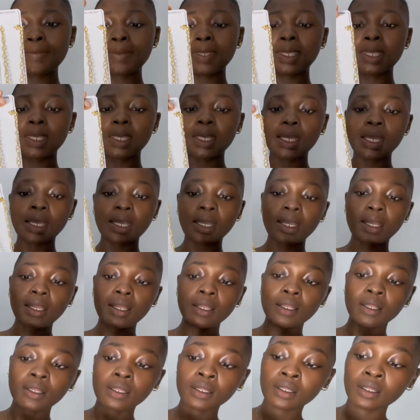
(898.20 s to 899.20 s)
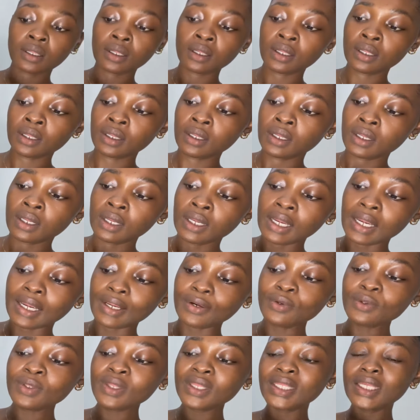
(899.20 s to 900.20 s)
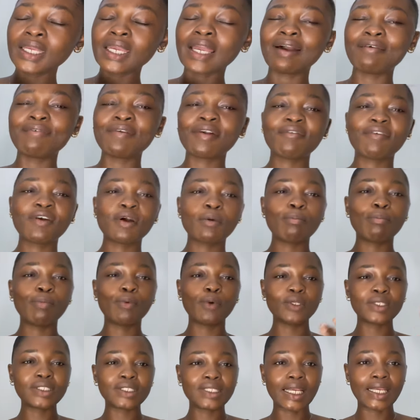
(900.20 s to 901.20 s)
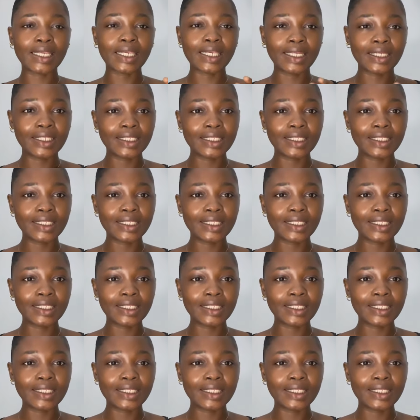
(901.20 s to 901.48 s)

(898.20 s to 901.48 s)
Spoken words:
Yeah, I don't think I've ever bought like a